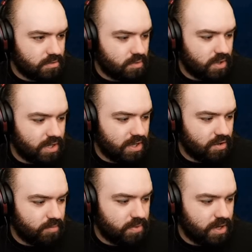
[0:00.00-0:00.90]
Quick,
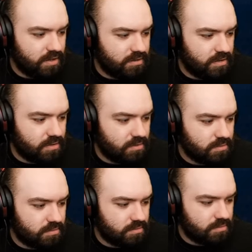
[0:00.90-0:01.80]
clear a path.
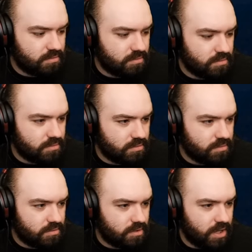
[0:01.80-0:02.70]

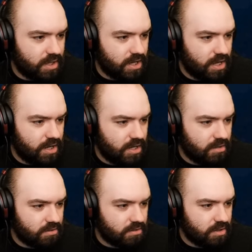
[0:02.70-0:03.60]
Alright, get out of here.
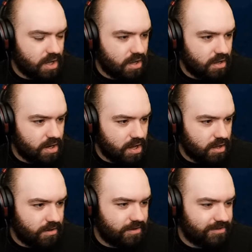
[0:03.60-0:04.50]

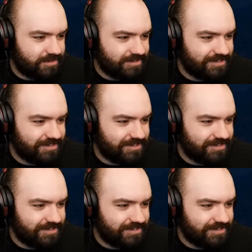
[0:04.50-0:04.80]
Oh,